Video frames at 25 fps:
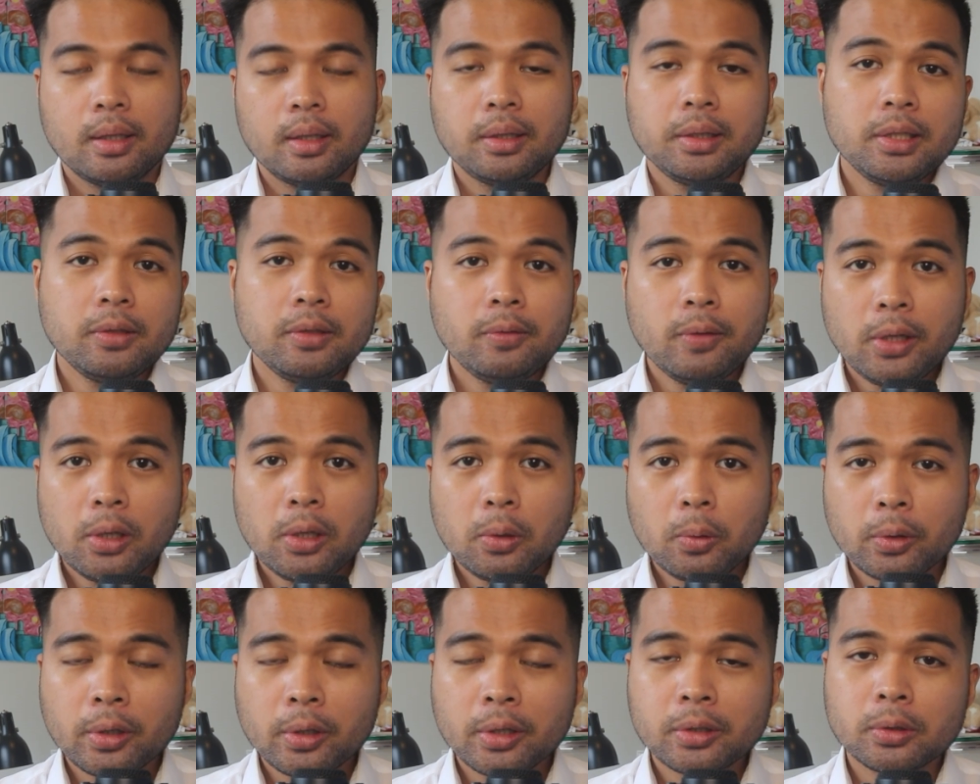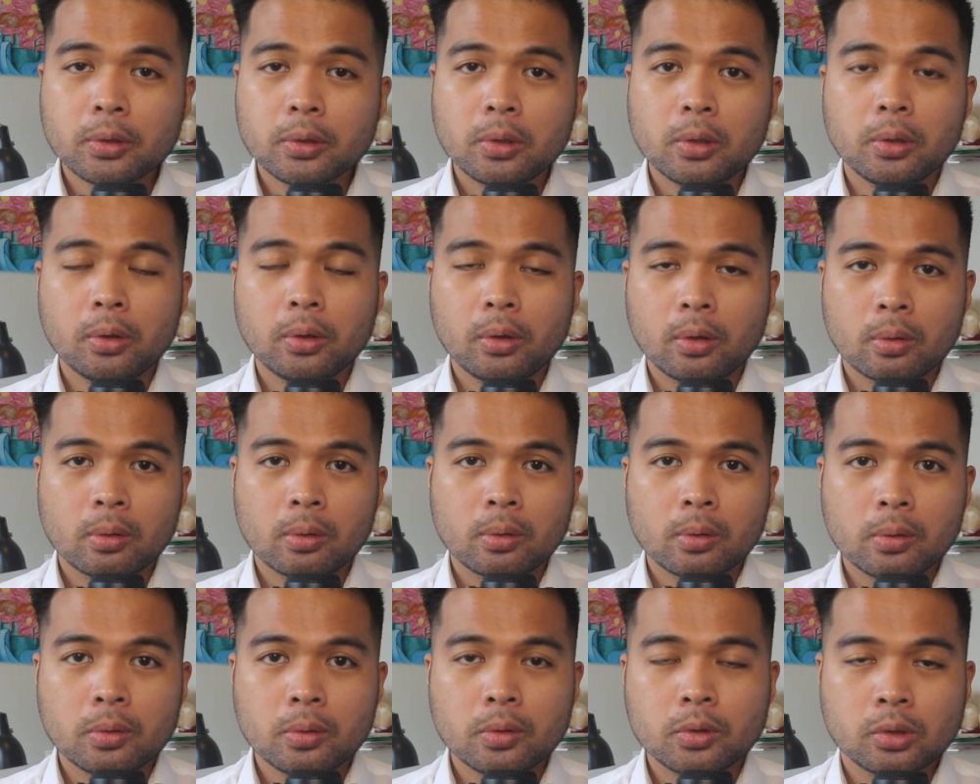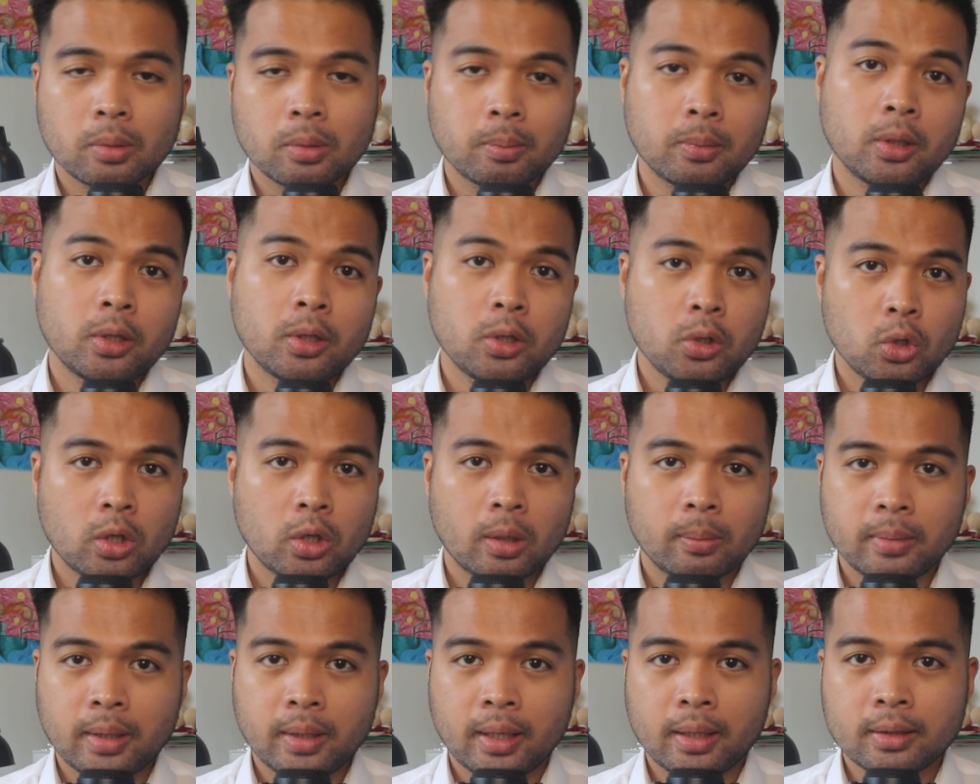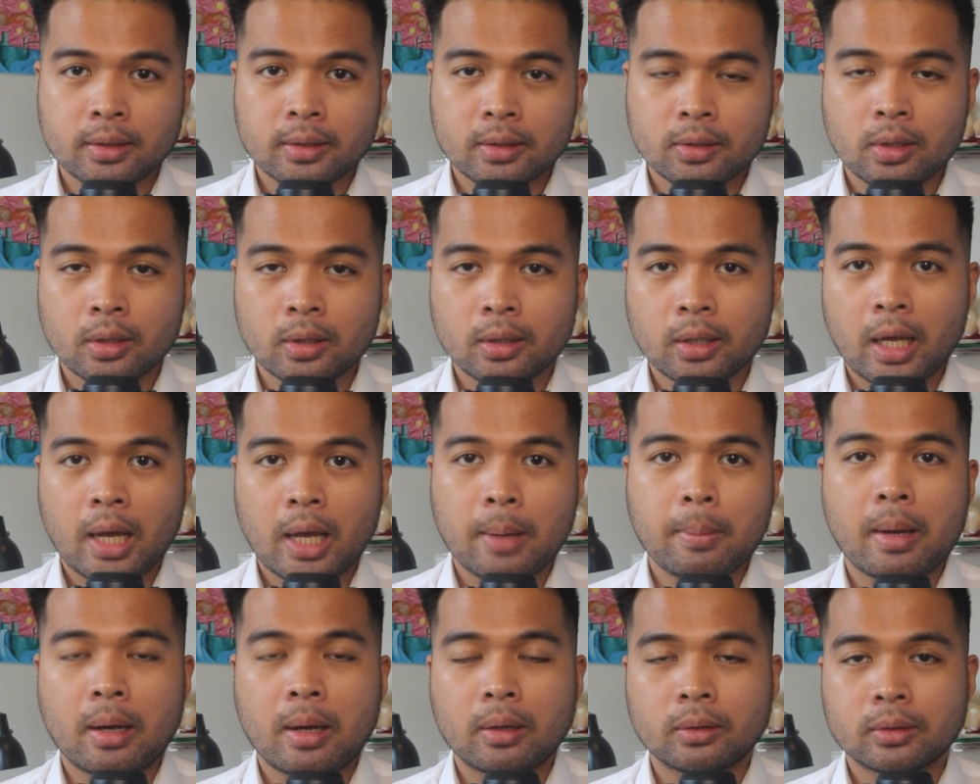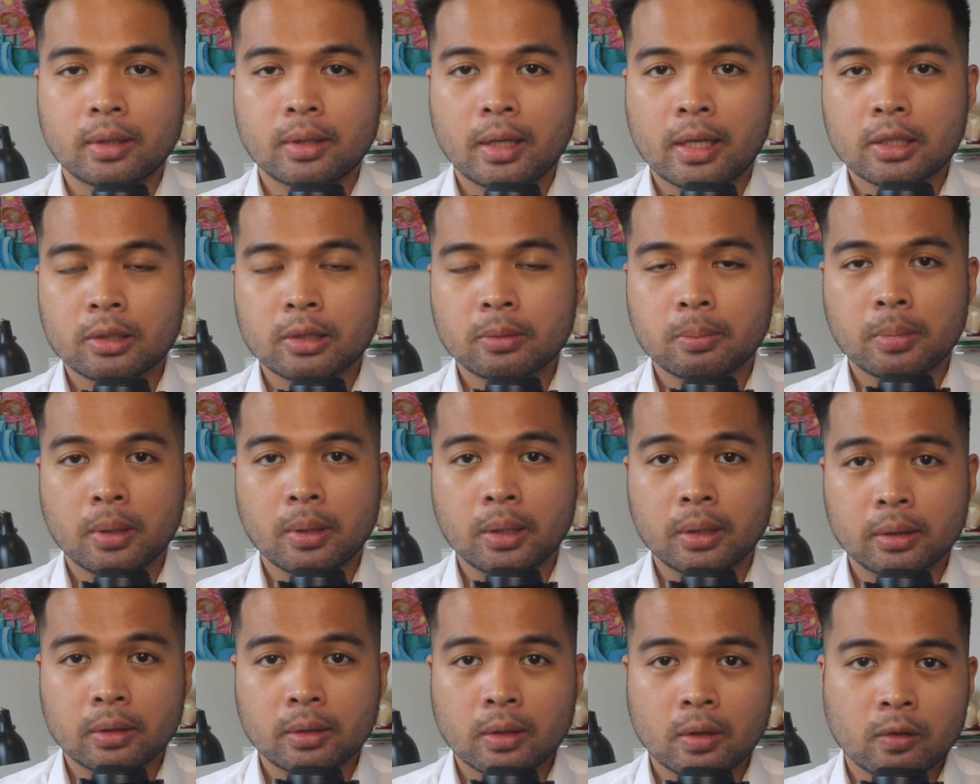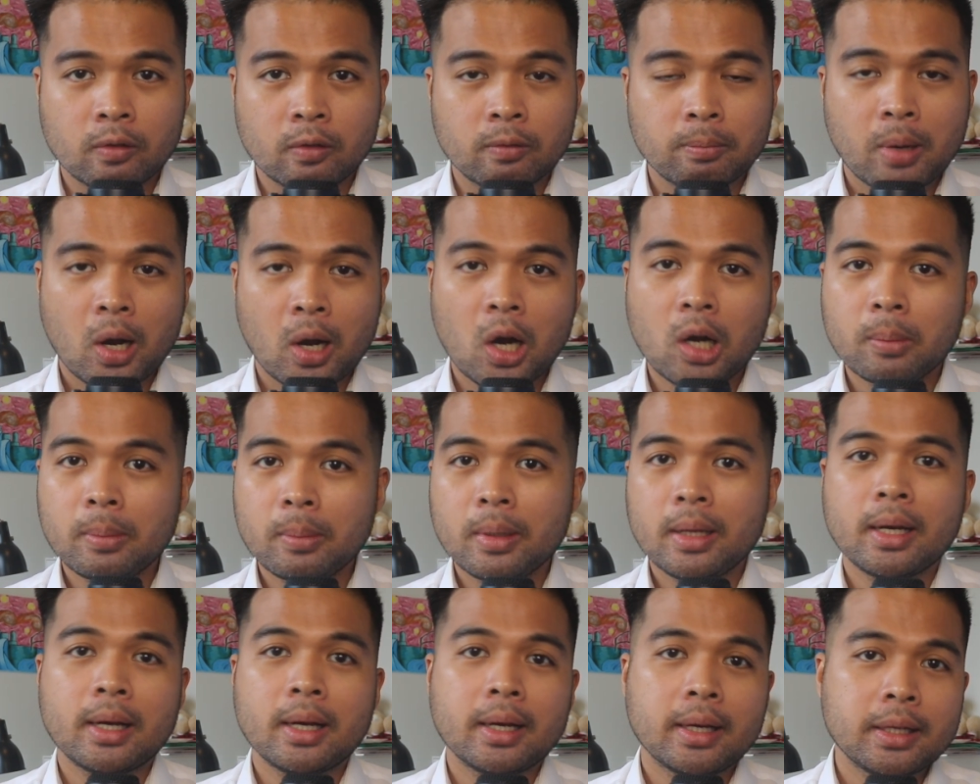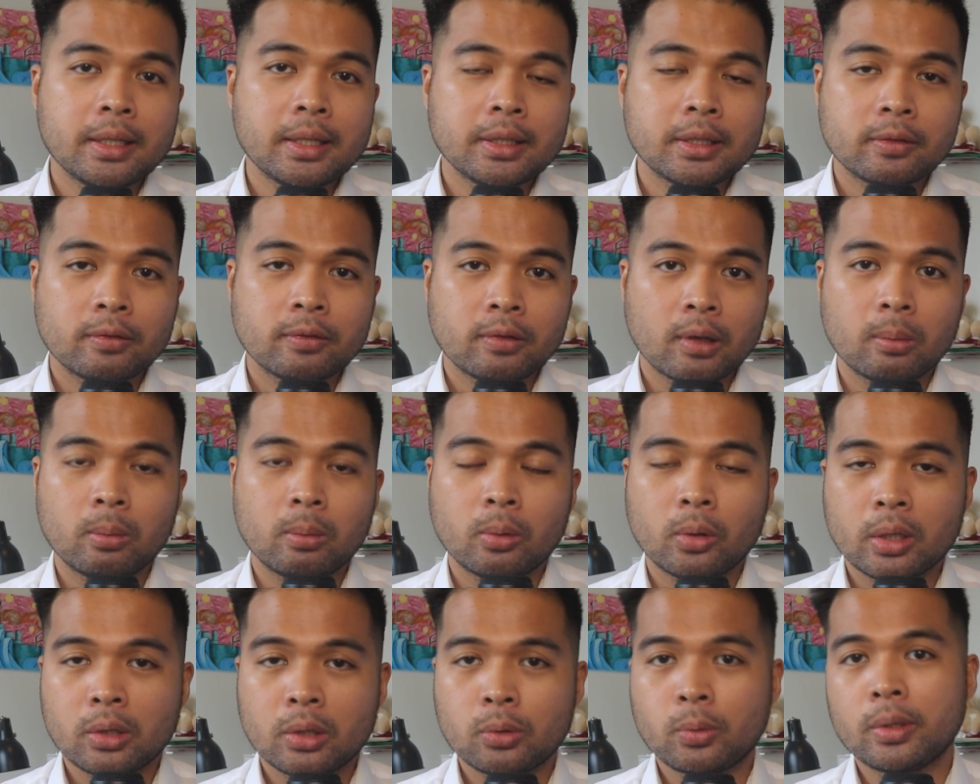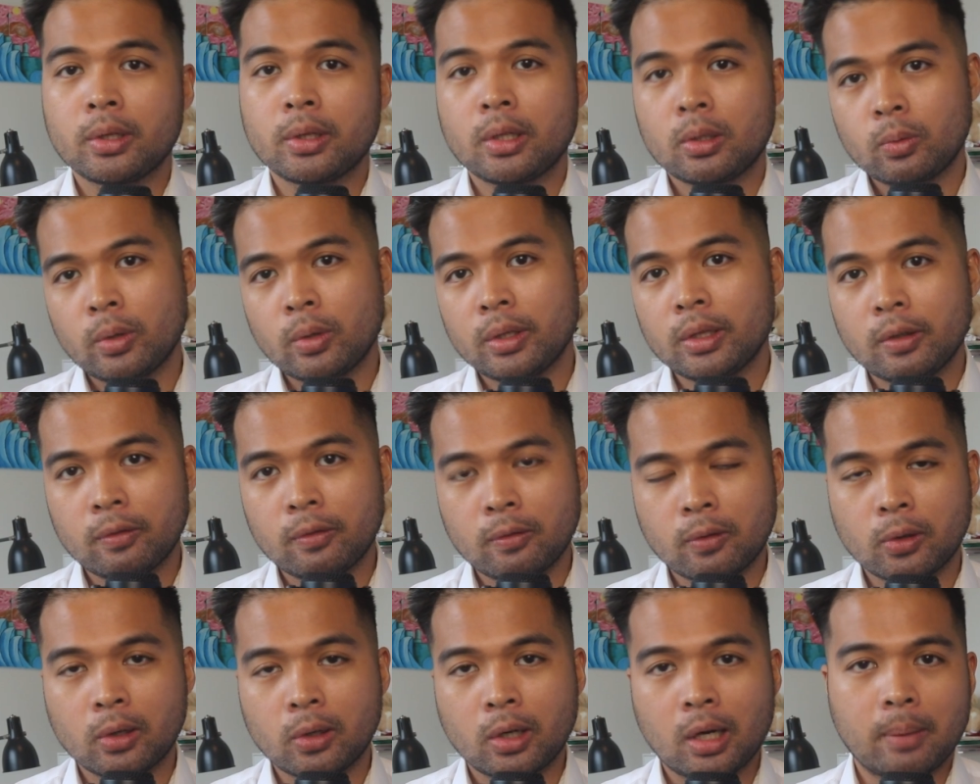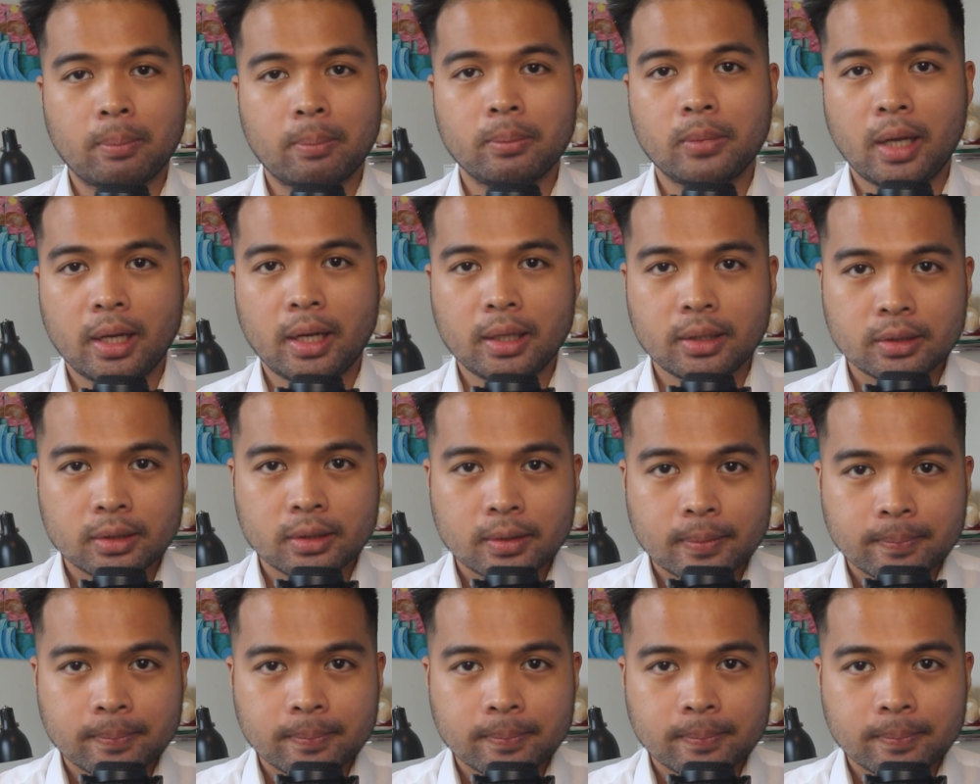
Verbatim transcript: In this video, we're going to go through some of the new updates that came out as part of Power BI's February 2024 updates,